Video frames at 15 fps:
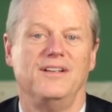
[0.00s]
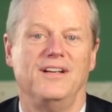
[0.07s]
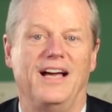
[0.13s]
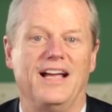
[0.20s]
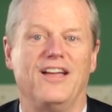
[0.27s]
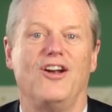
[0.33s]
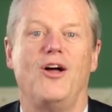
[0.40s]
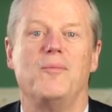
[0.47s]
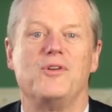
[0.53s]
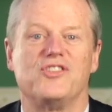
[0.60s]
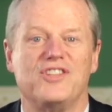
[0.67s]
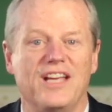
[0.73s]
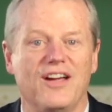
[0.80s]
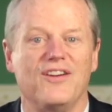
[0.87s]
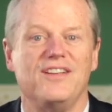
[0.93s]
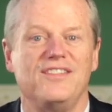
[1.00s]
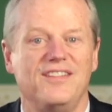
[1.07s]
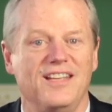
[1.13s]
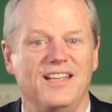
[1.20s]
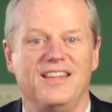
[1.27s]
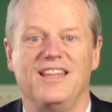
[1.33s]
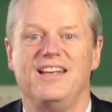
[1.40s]
I can almost
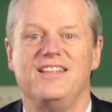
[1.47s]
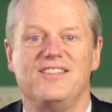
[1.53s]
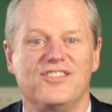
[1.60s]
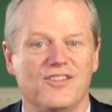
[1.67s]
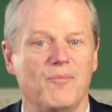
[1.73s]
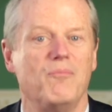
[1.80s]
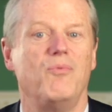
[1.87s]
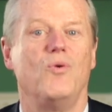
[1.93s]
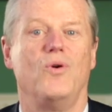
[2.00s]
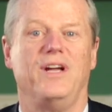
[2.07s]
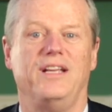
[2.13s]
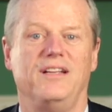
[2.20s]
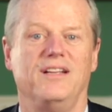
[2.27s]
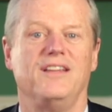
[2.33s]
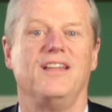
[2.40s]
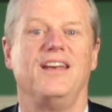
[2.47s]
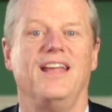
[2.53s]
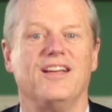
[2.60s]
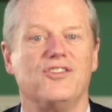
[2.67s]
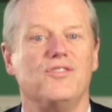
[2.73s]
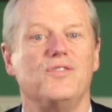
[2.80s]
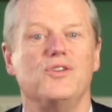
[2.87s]
guarantee that at some point in the
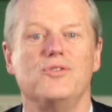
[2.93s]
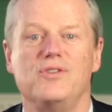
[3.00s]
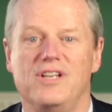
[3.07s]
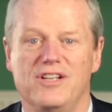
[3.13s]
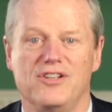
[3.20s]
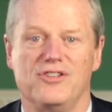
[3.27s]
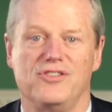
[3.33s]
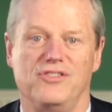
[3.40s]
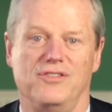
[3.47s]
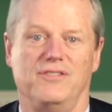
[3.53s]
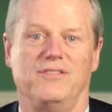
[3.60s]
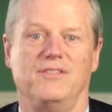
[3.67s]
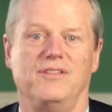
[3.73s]
next few years,